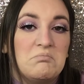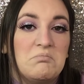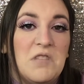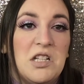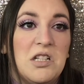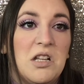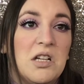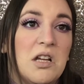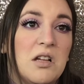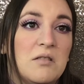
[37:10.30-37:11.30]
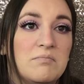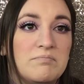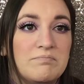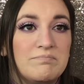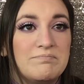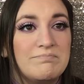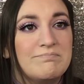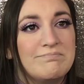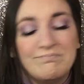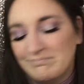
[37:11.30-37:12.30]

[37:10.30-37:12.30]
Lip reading: That's all I got.